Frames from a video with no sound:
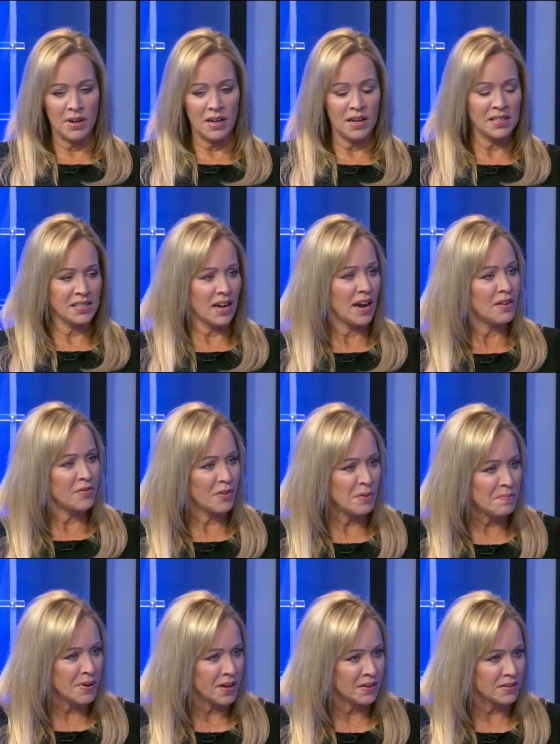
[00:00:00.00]
aside
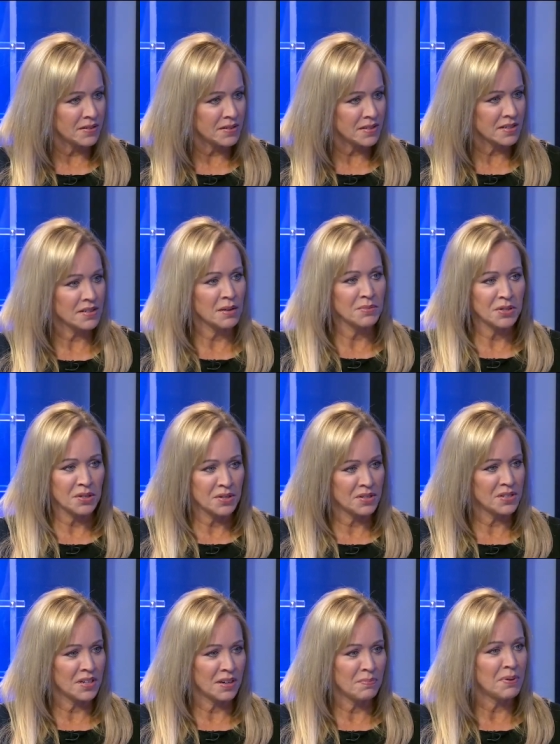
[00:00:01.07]
from pills? Because I'm sure
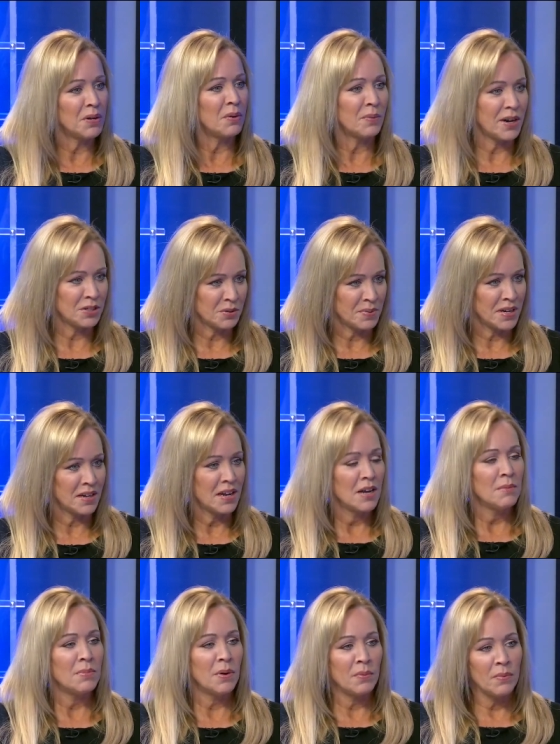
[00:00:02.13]
there's a pill regimen.
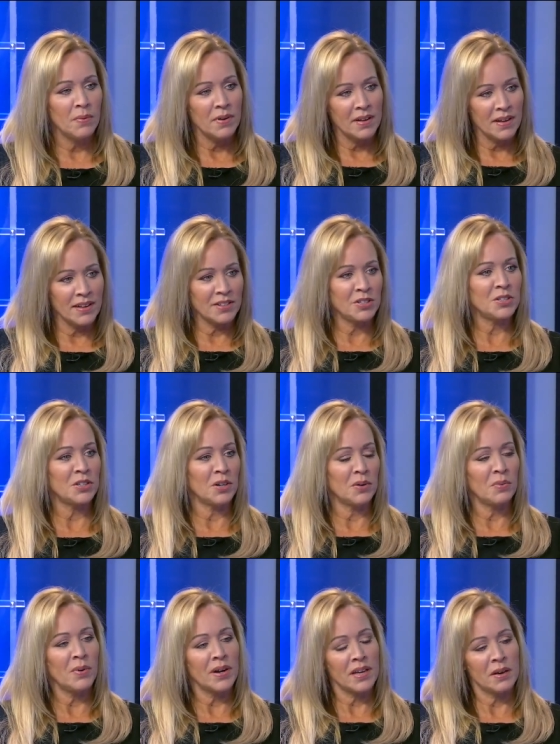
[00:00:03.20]
There's some medication.
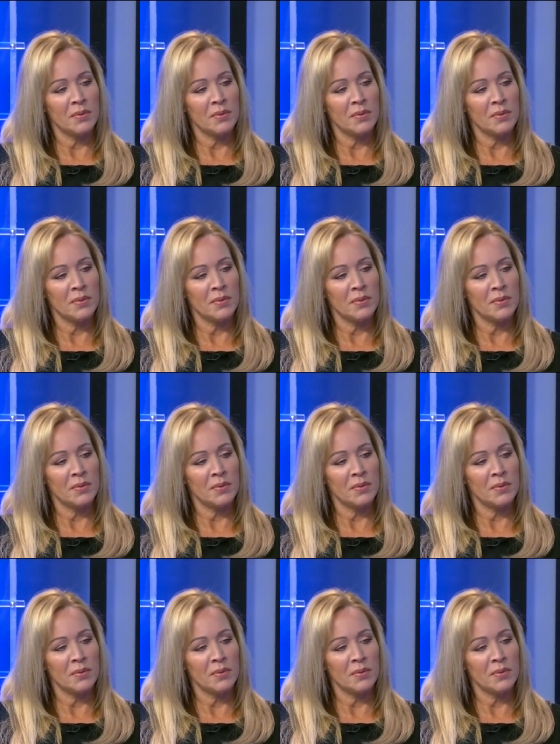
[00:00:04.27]
Sure. What can